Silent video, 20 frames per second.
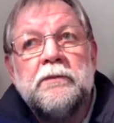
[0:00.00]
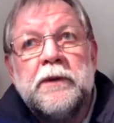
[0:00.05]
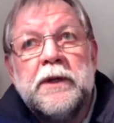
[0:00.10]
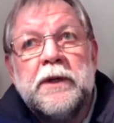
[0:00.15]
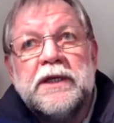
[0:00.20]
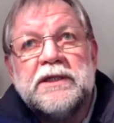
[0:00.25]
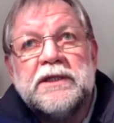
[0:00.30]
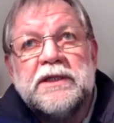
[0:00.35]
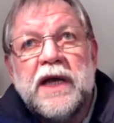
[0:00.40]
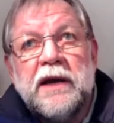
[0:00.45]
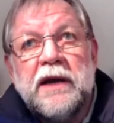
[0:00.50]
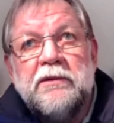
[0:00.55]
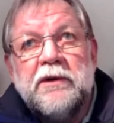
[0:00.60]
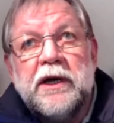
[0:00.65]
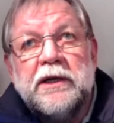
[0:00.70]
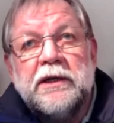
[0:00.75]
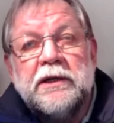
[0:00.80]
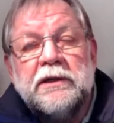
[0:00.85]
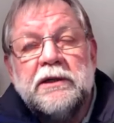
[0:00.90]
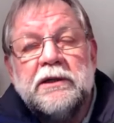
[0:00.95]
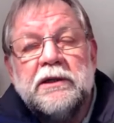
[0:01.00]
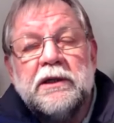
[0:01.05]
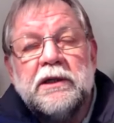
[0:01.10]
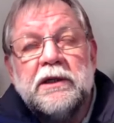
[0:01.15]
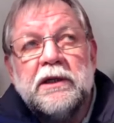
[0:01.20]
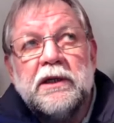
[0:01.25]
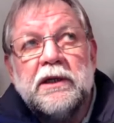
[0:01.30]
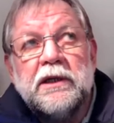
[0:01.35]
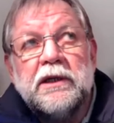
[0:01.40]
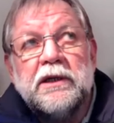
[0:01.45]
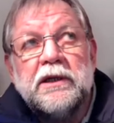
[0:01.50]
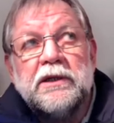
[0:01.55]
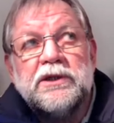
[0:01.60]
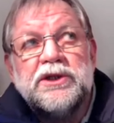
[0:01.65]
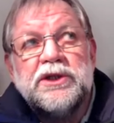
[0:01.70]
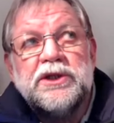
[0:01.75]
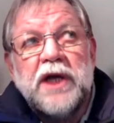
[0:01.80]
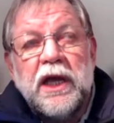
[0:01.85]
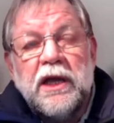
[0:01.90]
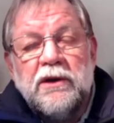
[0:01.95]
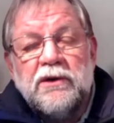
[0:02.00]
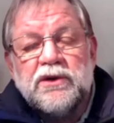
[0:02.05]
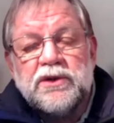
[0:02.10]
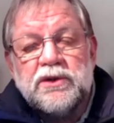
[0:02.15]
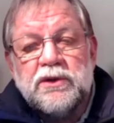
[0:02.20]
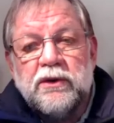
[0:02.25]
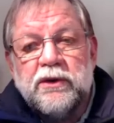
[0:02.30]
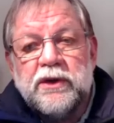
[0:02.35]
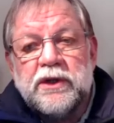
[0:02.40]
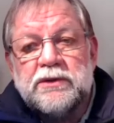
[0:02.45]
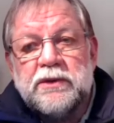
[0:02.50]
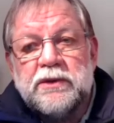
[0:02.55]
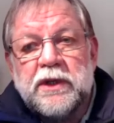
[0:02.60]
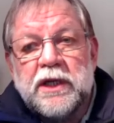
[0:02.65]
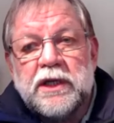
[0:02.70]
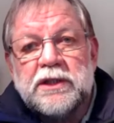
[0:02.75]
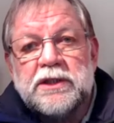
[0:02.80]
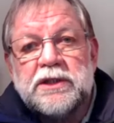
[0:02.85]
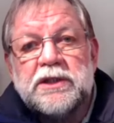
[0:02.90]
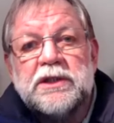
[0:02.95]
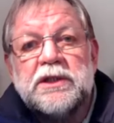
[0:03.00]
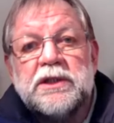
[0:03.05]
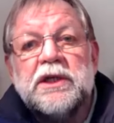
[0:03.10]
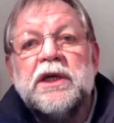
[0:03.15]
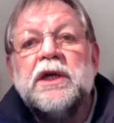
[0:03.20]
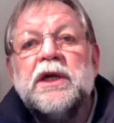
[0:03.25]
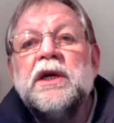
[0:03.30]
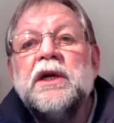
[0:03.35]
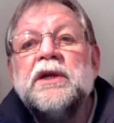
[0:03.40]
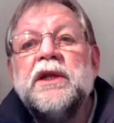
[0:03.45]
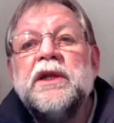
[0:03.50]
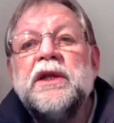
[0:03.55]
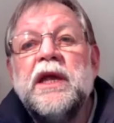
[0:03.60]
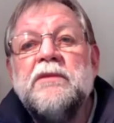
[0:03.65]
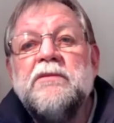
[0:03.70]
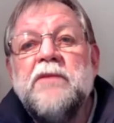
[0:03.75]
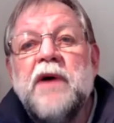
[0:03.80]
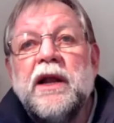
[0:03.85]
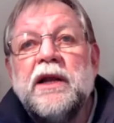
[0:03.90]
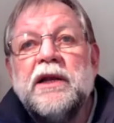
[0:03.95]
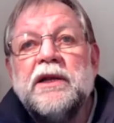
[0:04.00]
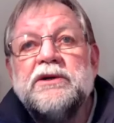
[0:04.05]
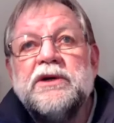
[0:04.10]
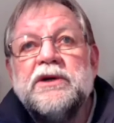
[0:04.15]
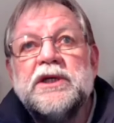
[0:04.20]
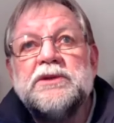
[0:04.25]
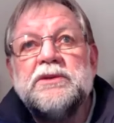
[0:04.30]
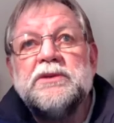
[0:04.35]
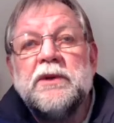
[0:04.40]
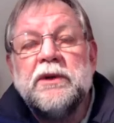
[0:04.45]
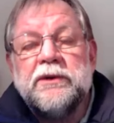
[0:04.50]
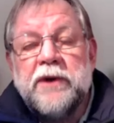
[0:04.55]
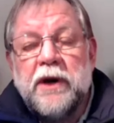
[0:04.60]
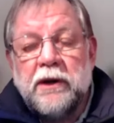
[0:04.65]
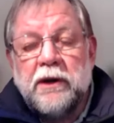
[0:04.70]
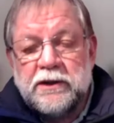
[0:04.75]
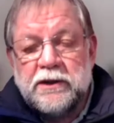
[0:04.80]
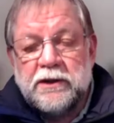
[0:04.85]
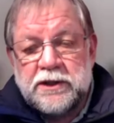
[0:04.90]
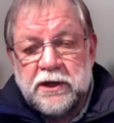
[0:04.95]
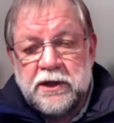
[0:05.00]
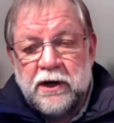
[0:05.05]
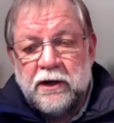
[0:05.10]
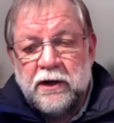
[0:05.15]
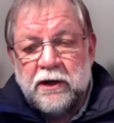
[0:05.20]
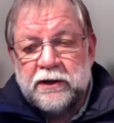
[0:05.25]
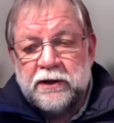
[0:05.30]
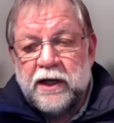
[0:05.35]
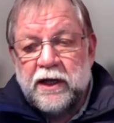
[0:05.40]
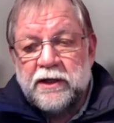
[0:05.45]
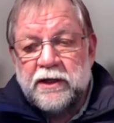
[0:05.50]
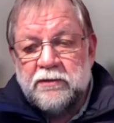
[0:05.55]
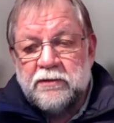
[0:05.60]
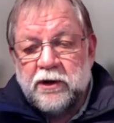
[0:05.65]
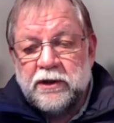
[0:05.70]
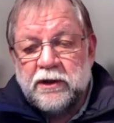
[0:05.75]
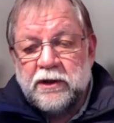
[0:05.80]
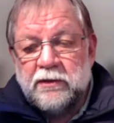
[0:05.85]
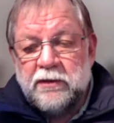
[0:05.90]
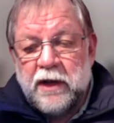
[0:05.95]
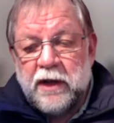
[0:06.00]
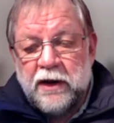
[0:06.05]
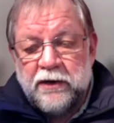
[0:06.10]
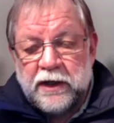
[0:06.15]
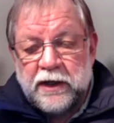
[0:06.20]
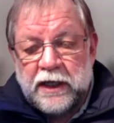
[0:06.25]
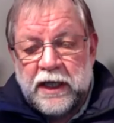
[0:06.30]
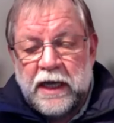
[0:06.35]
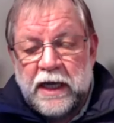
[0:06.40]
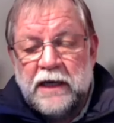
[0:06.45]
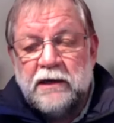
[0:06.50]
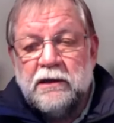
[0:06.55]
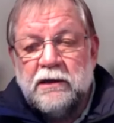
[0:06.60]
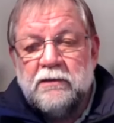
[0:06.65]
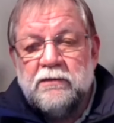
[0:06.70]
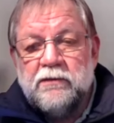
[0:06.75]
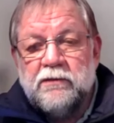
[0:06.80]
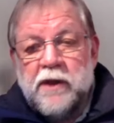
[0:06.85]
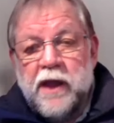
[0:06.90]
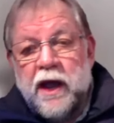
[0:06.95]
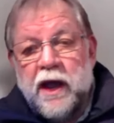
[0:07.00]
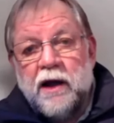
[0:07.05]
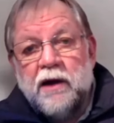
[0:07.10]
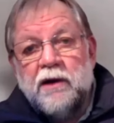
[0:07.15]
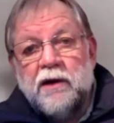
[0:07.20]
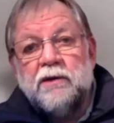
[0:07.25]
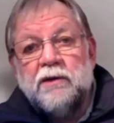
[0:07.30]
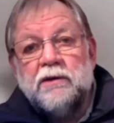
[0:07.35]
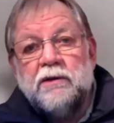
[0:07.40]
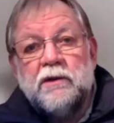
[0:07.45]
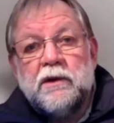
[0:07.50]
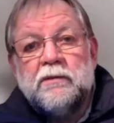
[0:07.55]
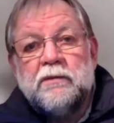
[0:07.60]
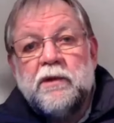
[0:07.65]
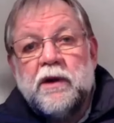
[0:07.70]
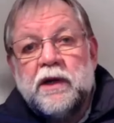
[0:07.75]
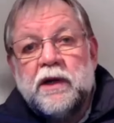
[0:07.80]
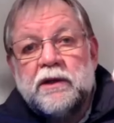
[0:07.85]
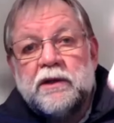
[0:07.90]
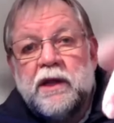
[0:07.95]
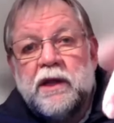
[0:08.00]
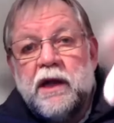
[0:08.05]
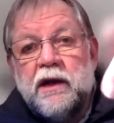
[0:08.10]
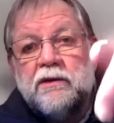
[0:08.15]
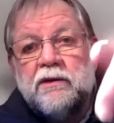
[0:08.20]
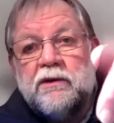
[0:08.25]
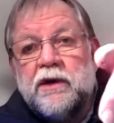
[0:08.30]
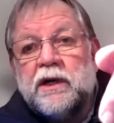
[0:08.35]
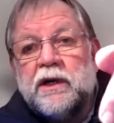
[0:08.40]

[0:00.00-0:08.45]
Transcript: please come and share your stories with us. The email address will scroll down the bottom here again now, about now,